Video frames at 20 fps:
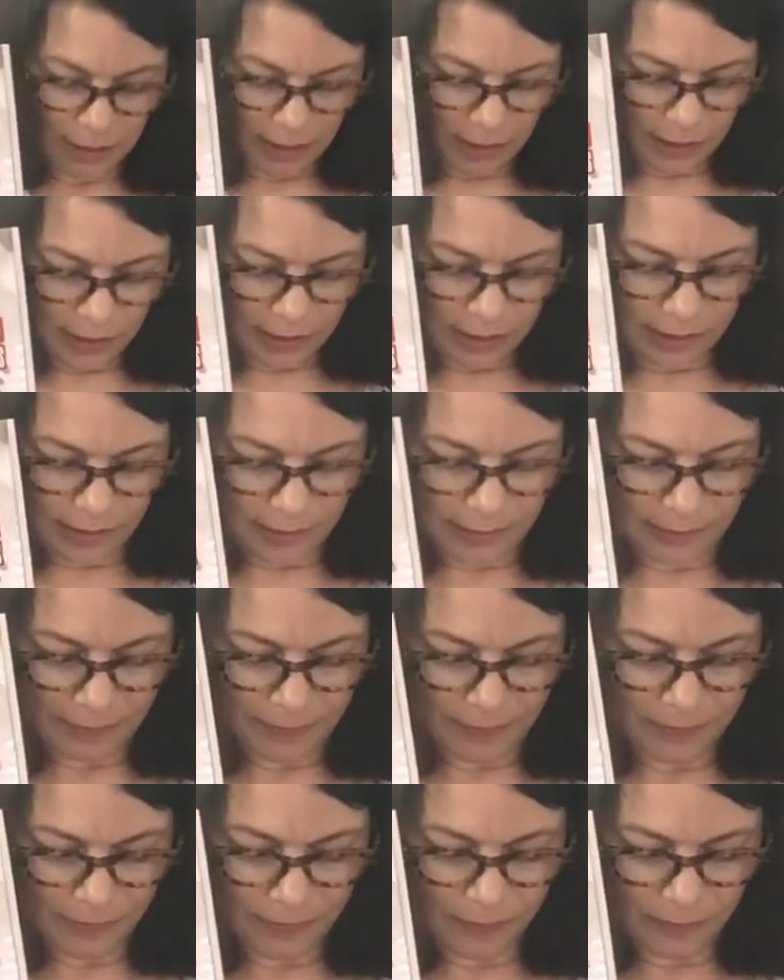
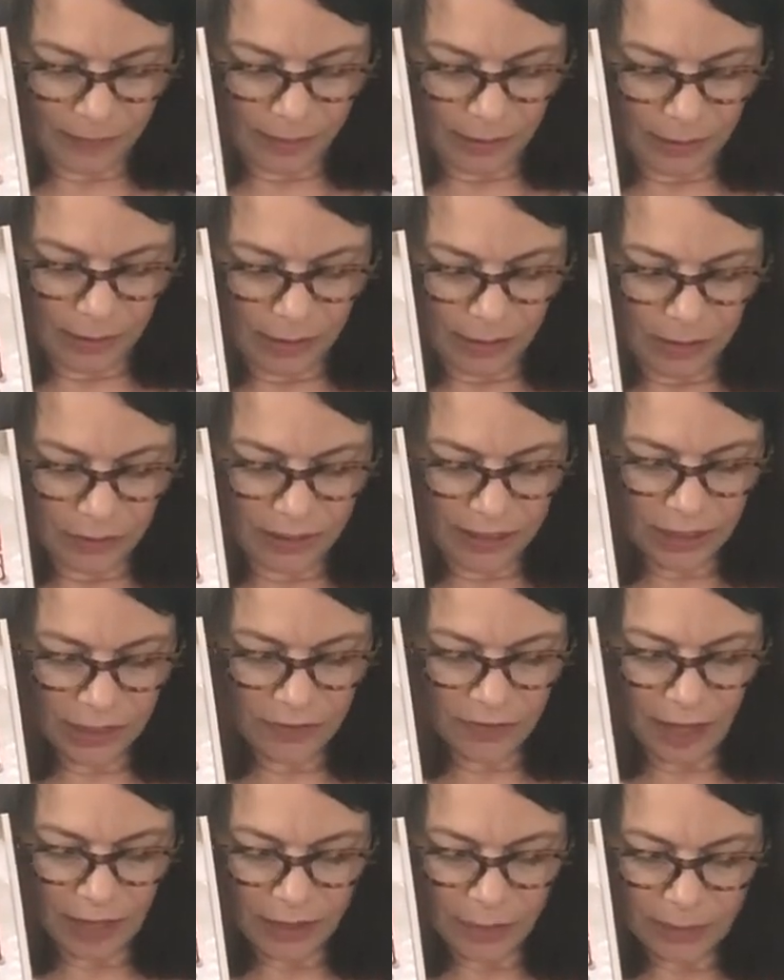So each
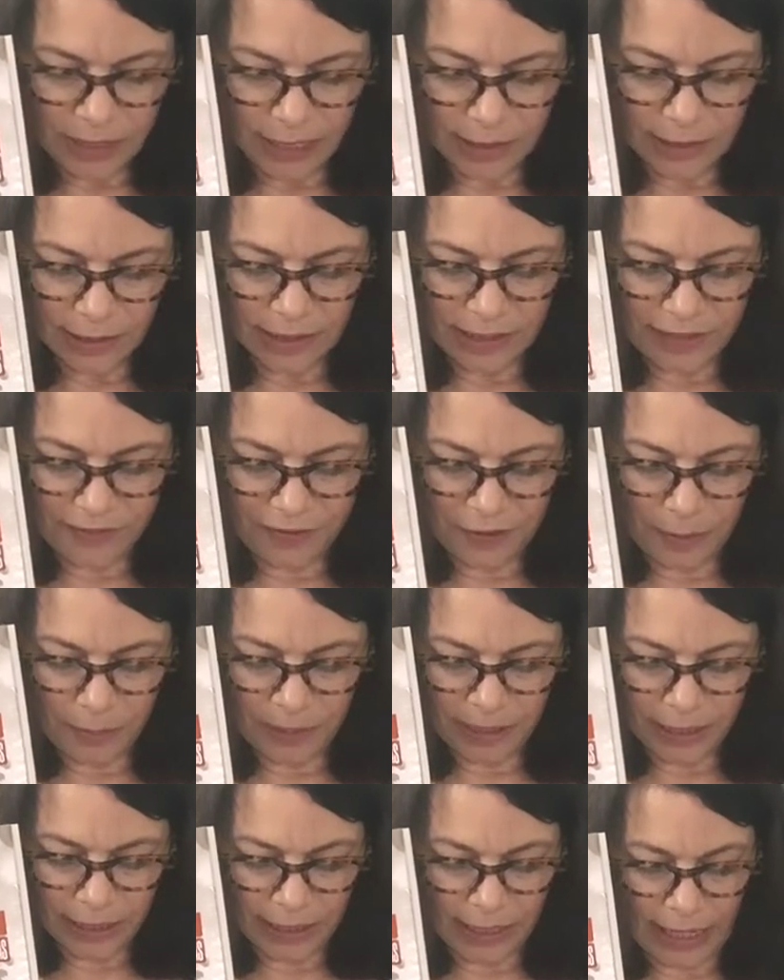volume tells a different
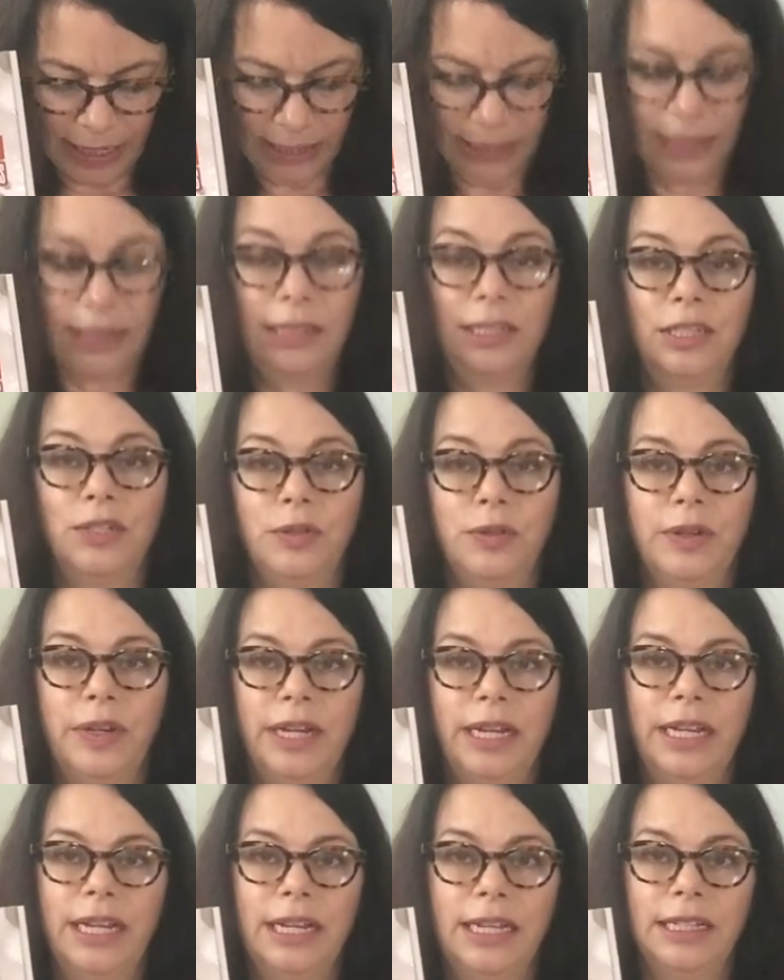but connected
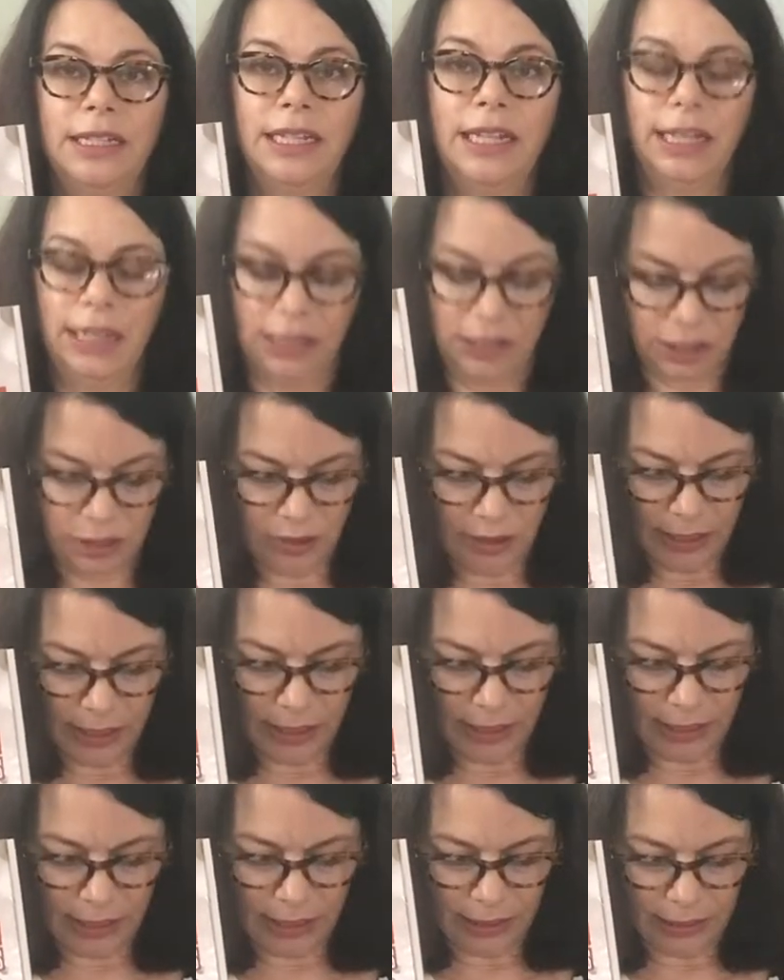story and is
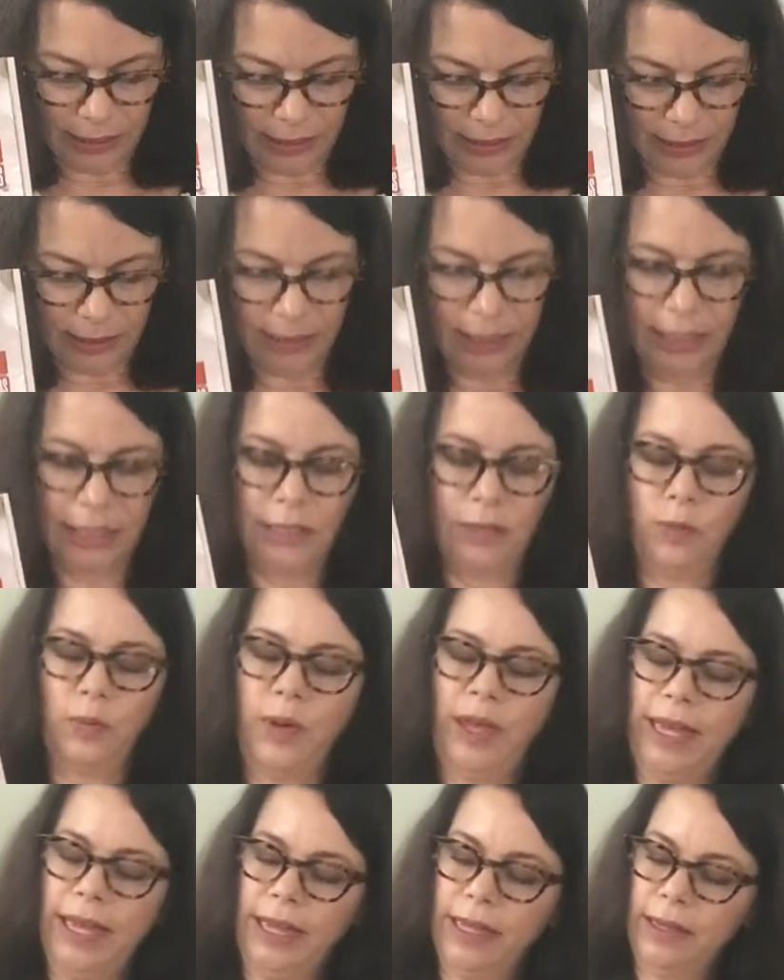illustrated in a distinct
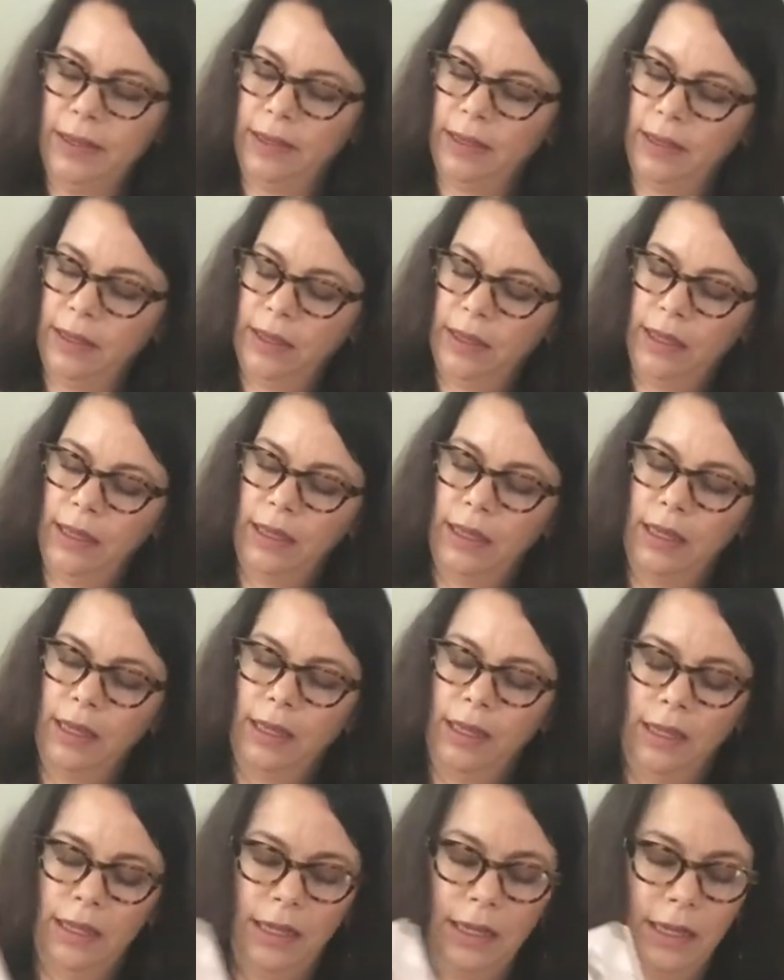way.
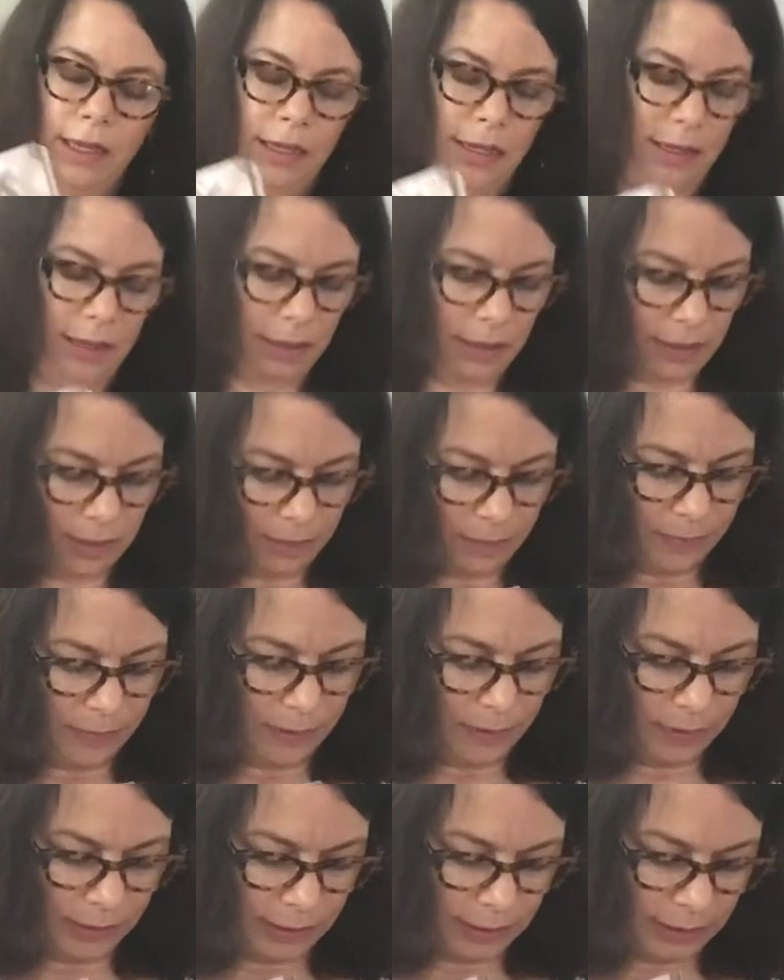
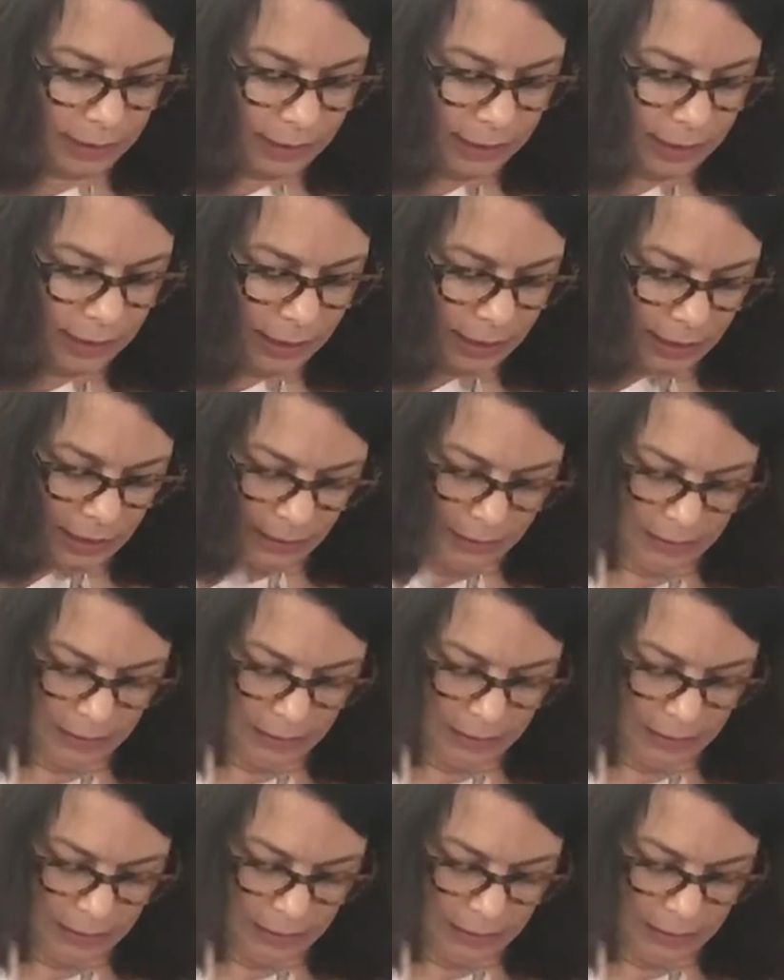You can see